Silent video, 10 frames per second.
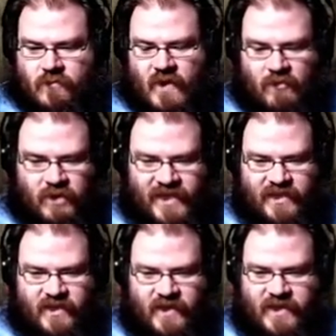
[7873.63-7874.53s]
Blank
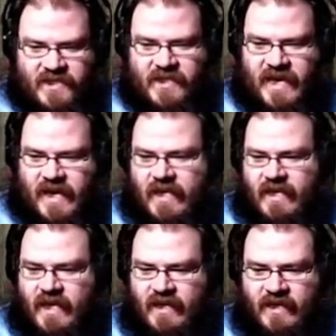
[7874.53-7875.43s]
carts. Yeah.
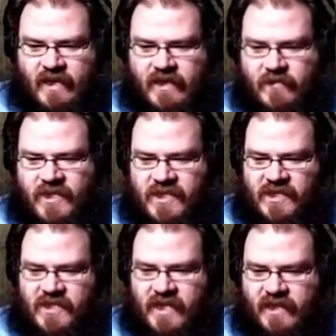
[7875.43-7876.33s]
Give me just a
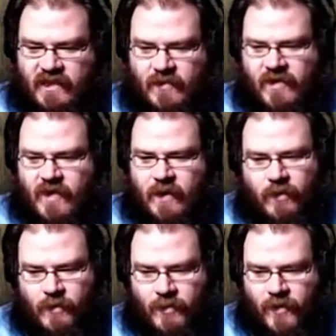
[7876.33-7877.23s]
second. Let me grab
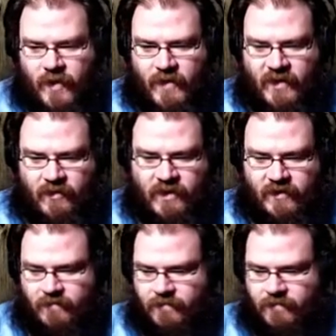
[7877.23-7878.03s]
them. I'll be right back with you.